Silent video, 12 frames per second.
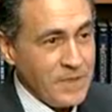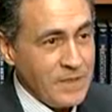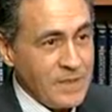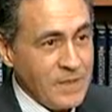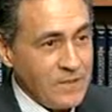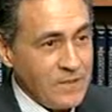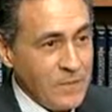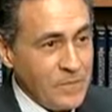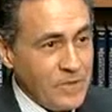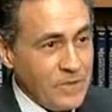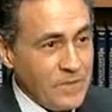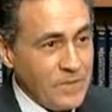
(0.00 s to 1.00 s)
in
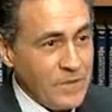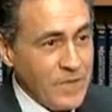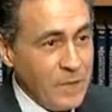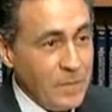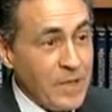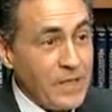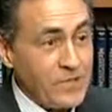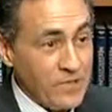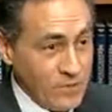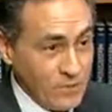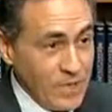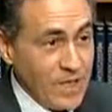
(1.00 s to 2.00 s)
terms of helping
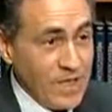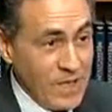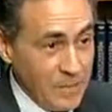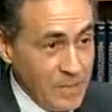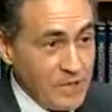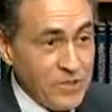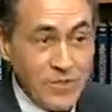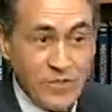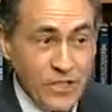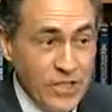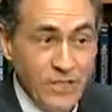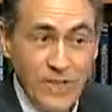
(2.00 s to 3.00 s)
us to accomplish and
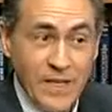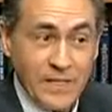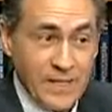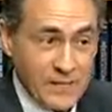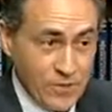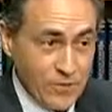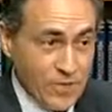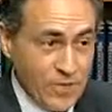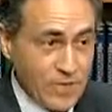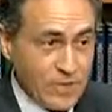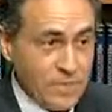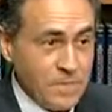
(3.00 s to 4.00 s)
achieve that. That's
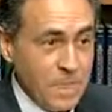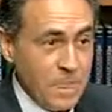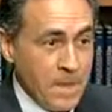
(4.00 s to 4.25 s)
critical.